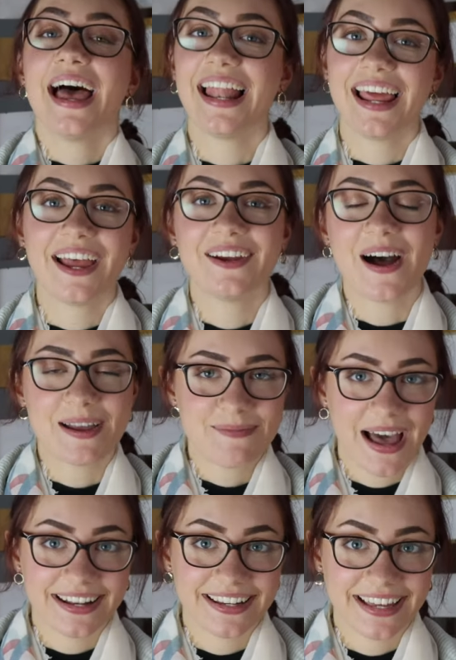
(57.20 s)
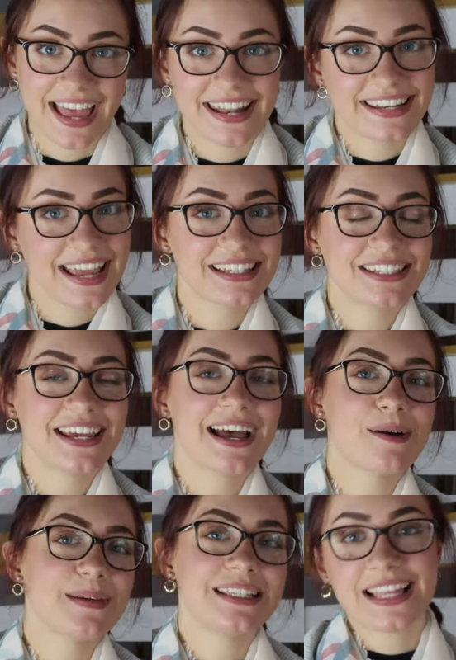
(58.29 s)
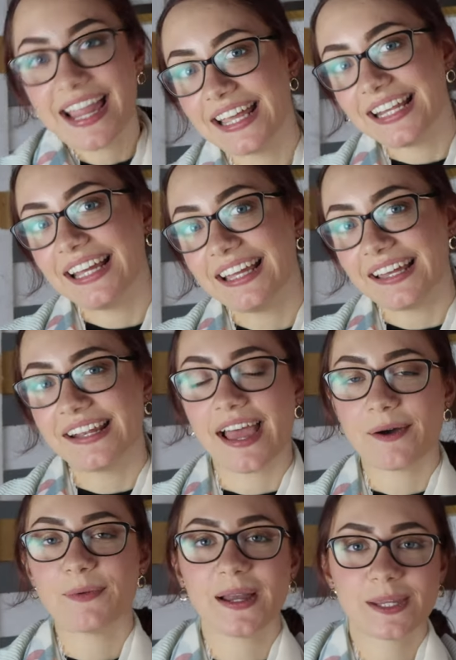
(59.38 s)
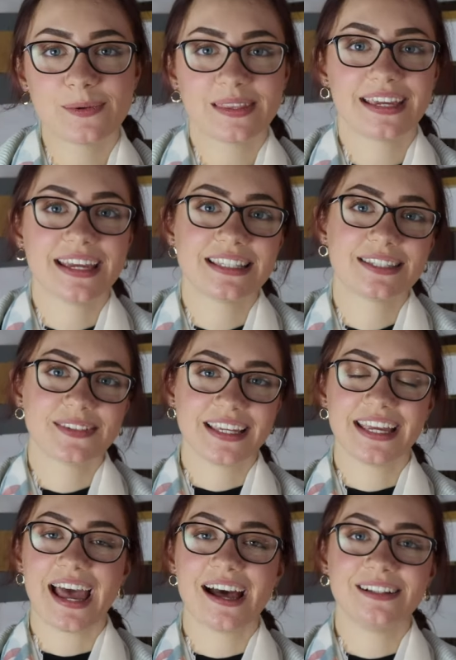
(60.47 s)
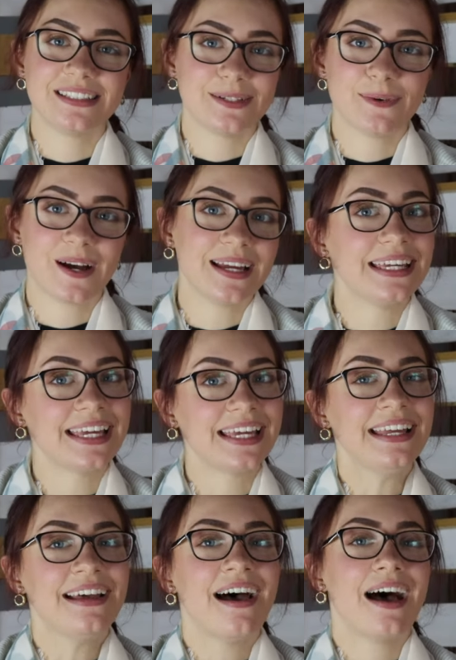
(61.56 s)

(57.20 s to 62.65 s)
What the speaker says: Hello, I'm Hannah, and next year I'll be staying in Lincoln, working with the kids for the LDY year.